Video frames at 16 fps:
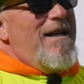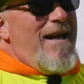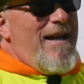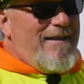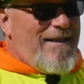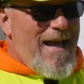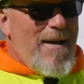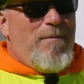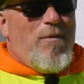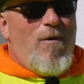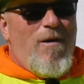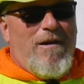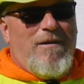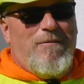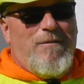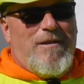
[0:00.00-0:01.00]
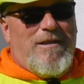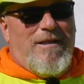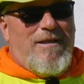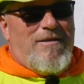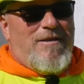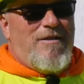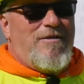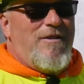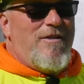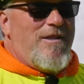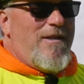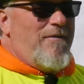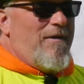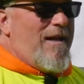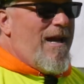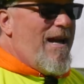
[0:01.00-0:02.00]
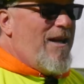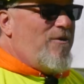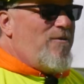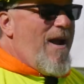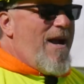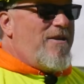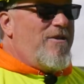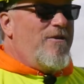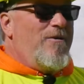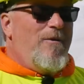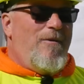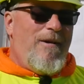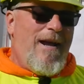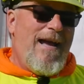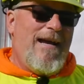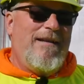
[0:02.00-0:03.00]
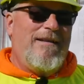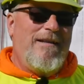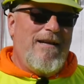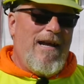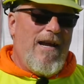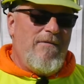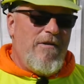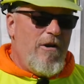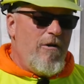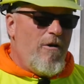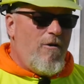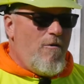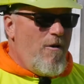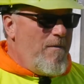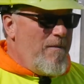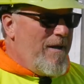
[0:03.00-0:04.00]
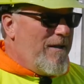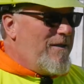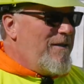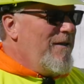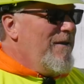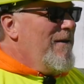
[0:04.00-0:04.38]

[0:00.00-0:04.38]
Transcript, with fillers: at that point, with the assistance of a contractor who had the heavier equipment,